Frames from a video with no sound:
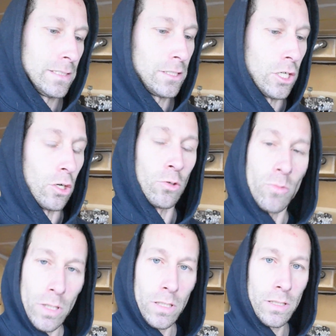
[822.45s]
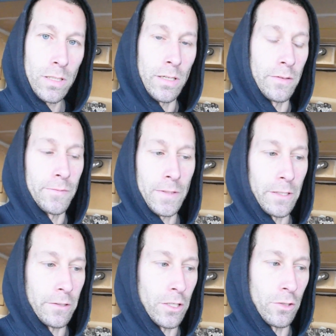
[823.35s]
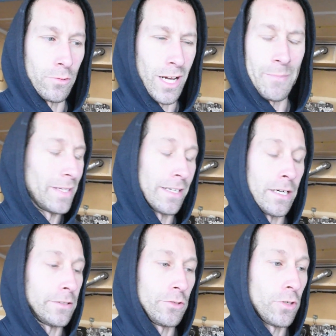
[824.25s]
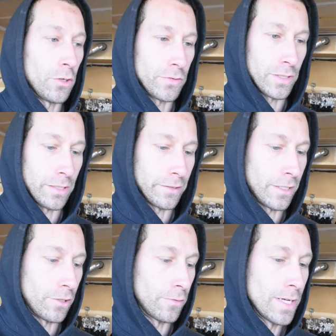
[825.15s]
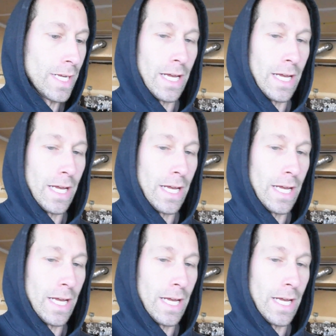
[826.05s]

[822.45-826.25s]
coat of clear coat, I mean 2 coats of clear coat.